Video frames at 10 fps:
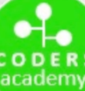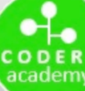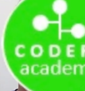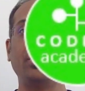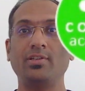
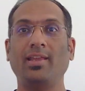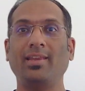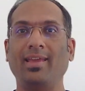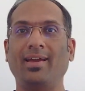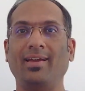Imagine
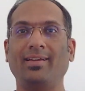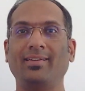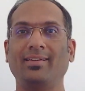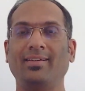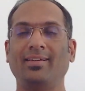an
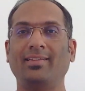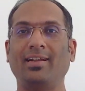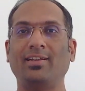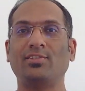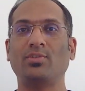AI
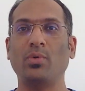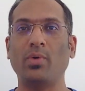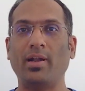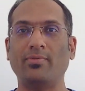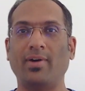that is
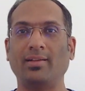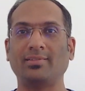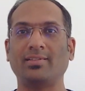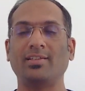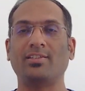so
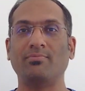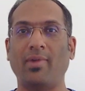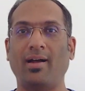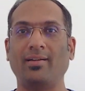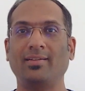advanced and
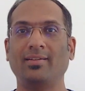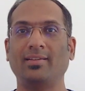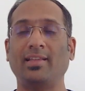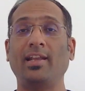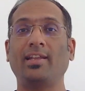smart
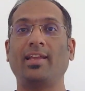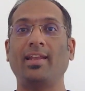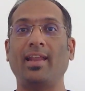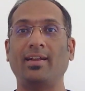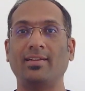that it
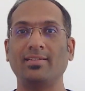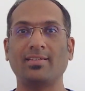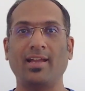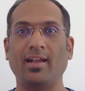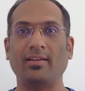can
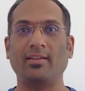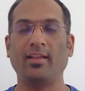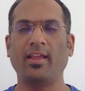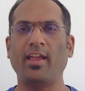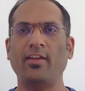understand
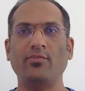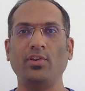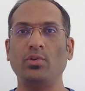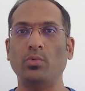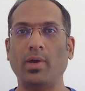
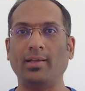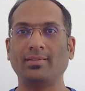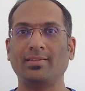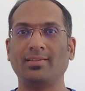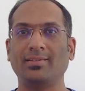every
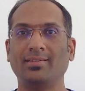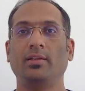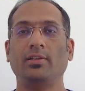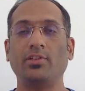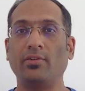nuance,
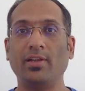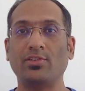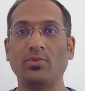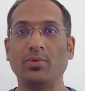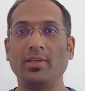
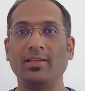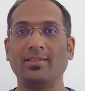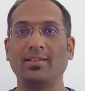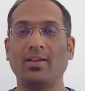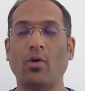generate
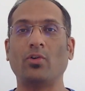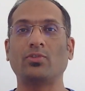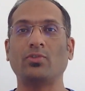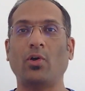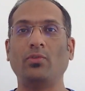stories, or
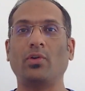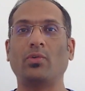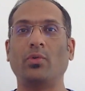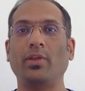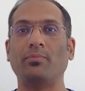solve your
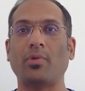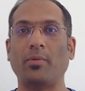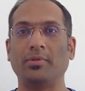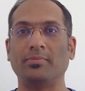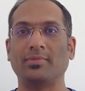coding
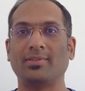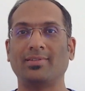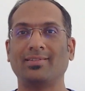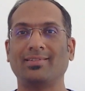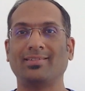
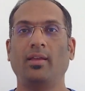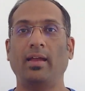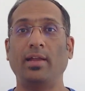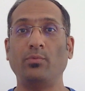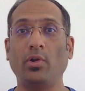problems.
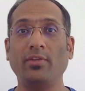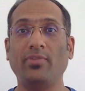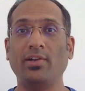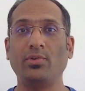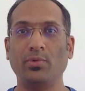And what
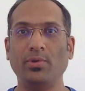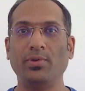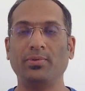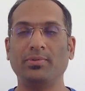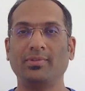if I told
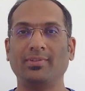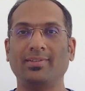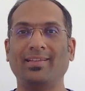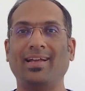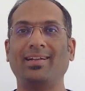you
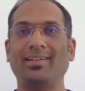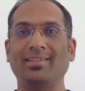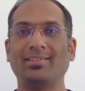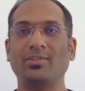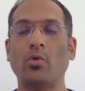that it
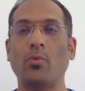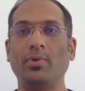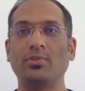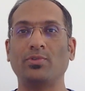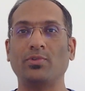is
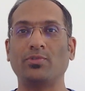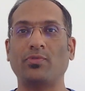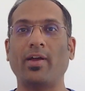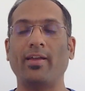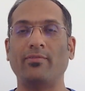open source
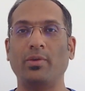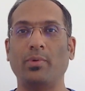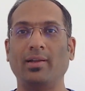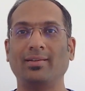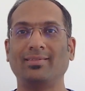for
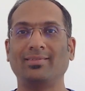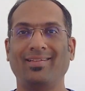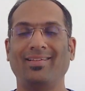everyone?